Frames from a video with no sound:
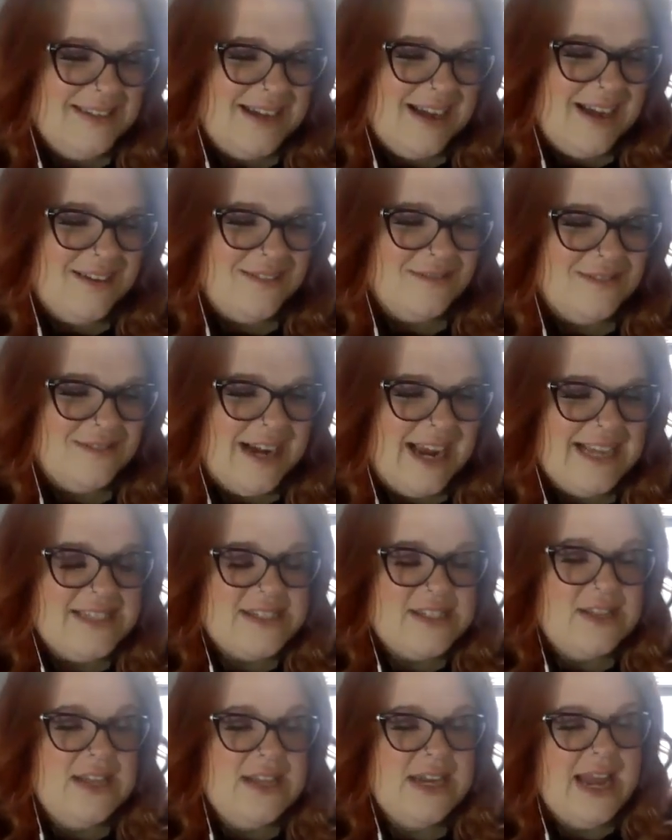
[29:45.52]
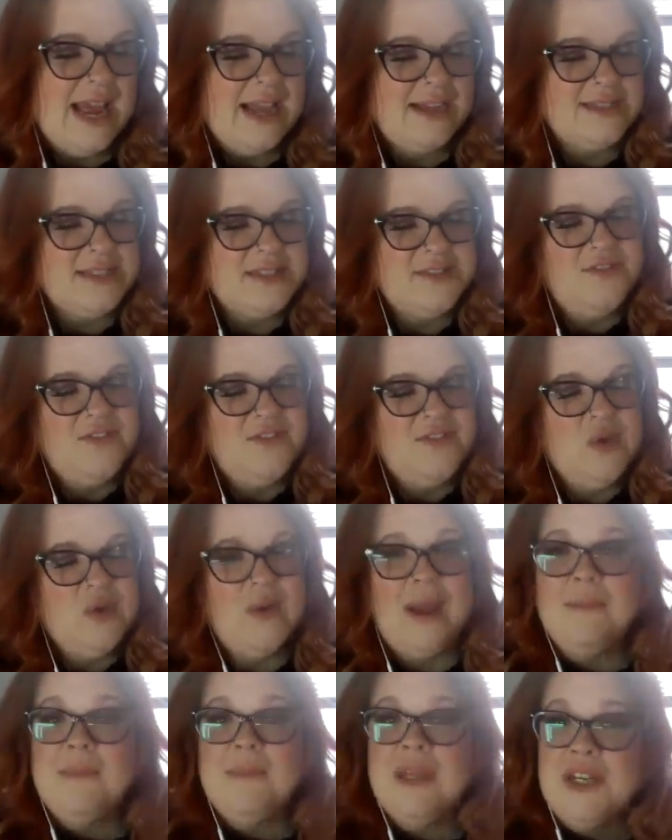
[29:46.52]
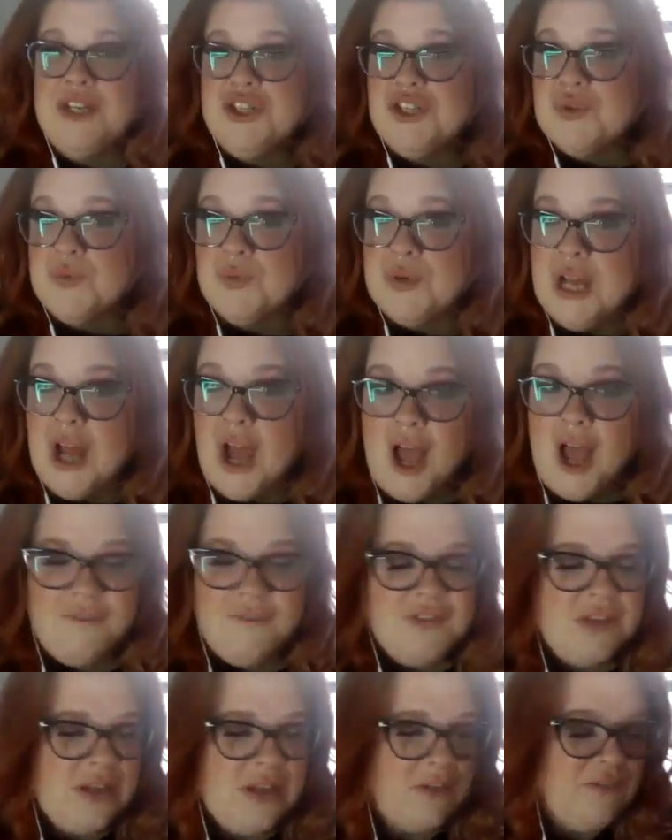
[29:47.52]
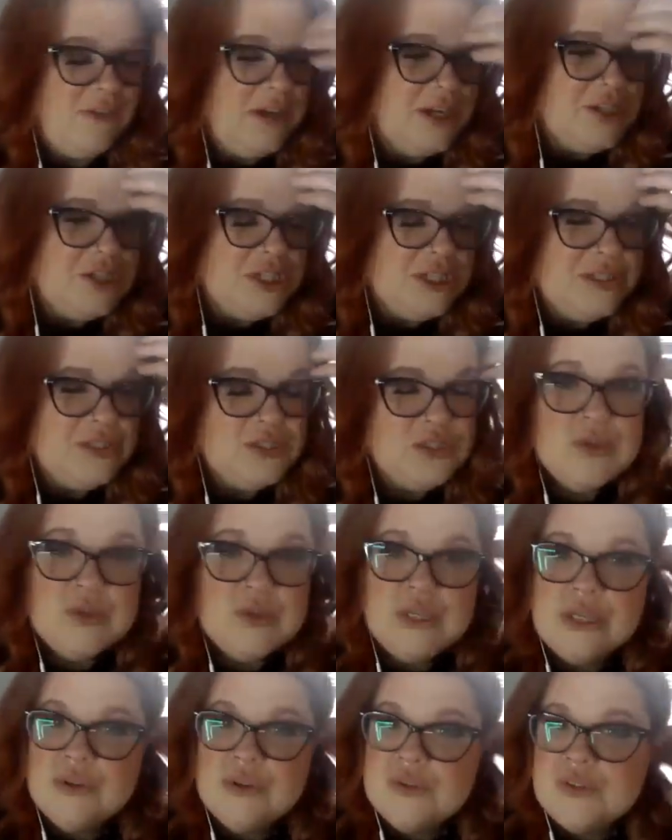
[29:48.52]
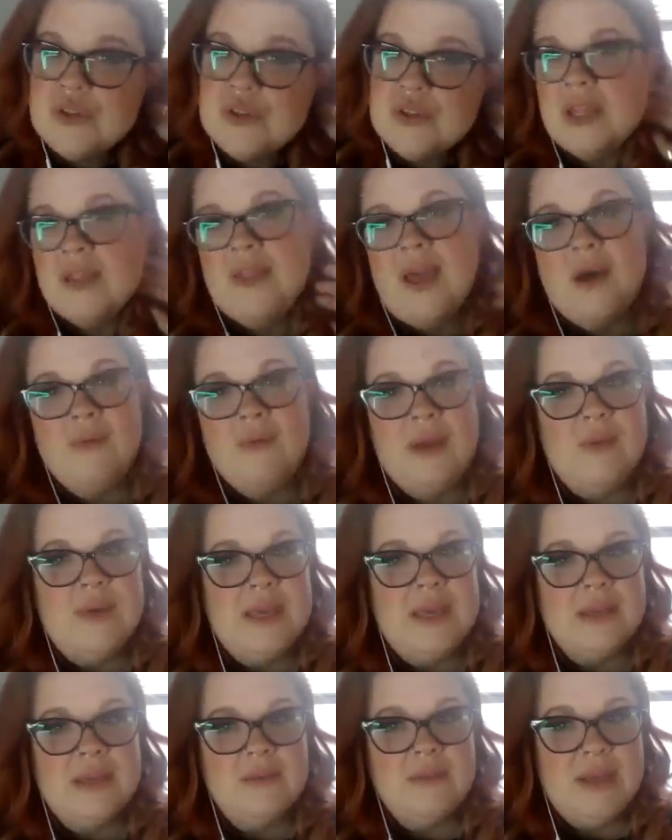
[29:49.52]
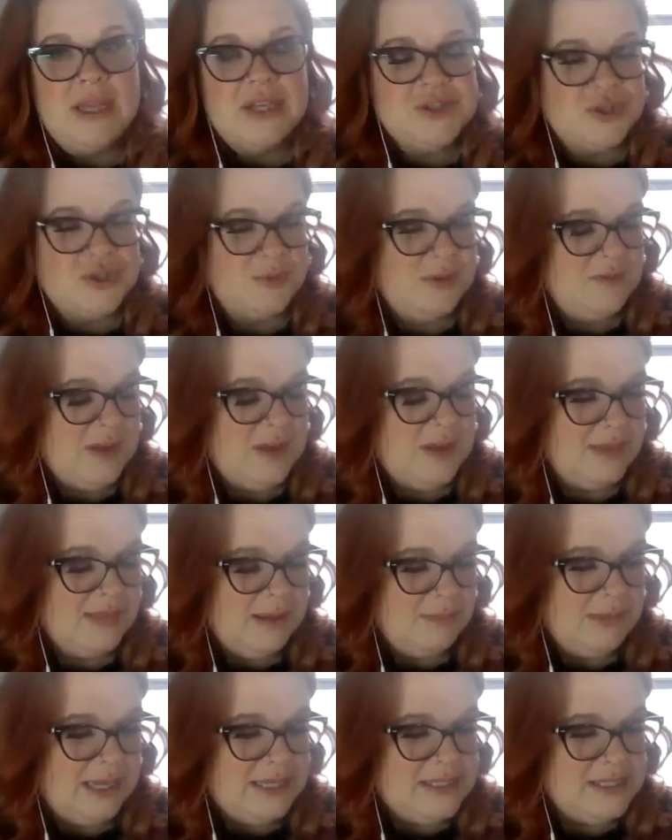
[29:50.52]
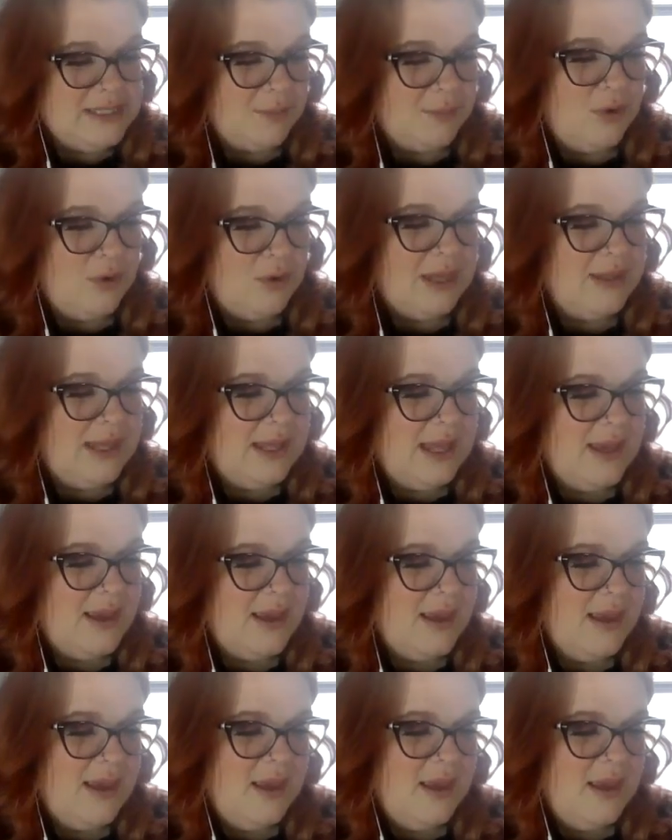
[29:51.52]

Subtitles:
All right, so the next few, I'm going to just read off the definitions to you, so then that way we can make sure we've got them lined up correctly.